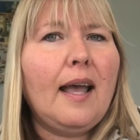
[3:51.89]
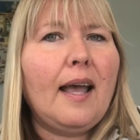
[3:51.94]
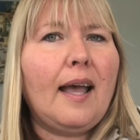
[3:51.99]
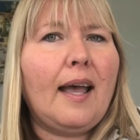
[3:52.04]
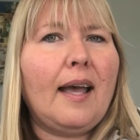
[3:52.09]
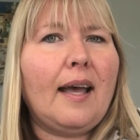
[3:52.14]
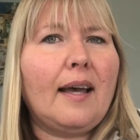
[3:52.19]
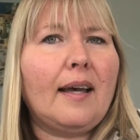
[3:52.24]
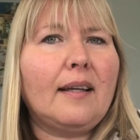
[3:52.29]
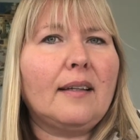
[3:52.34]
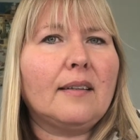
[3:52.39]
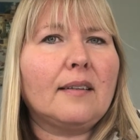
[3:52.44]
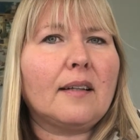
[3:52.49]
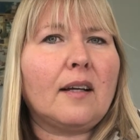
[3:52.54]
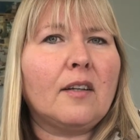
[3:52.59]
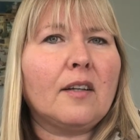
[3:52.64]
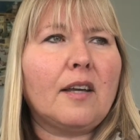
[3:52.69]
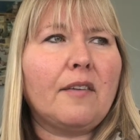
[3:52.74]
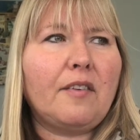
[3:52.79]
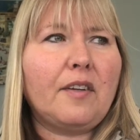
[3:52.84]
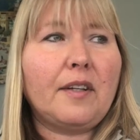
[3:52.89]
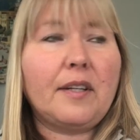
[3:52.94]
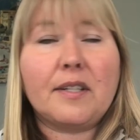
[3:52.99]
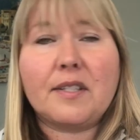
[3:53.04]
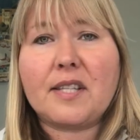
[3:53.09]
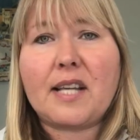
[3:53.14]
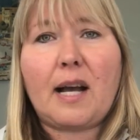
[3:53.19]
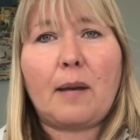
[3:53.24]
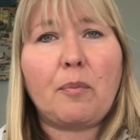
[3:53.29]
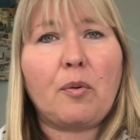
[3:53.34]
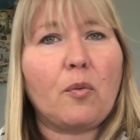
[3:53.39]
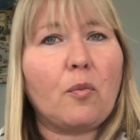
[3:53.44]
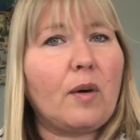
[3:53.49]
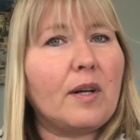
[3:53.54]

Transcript: And I'll give you an example.